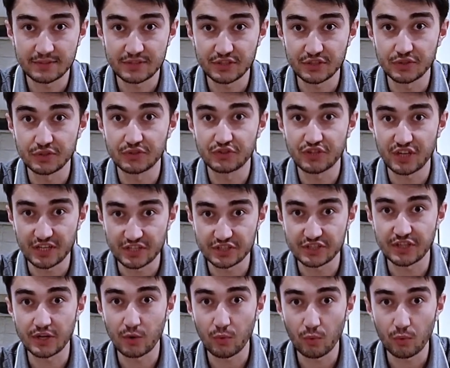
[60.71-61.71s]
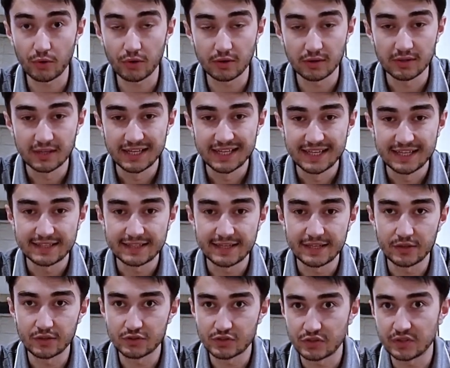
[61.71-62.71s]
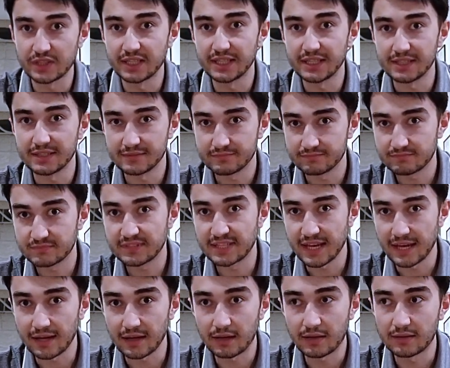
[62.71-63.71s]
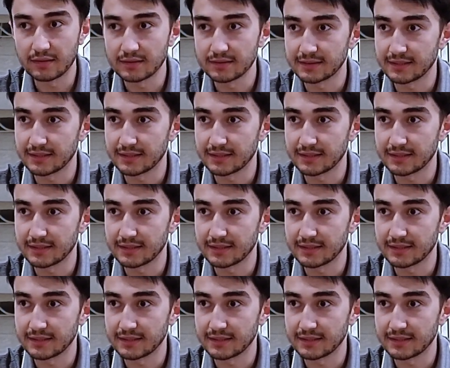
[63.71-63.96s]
to change the oil, they usually tell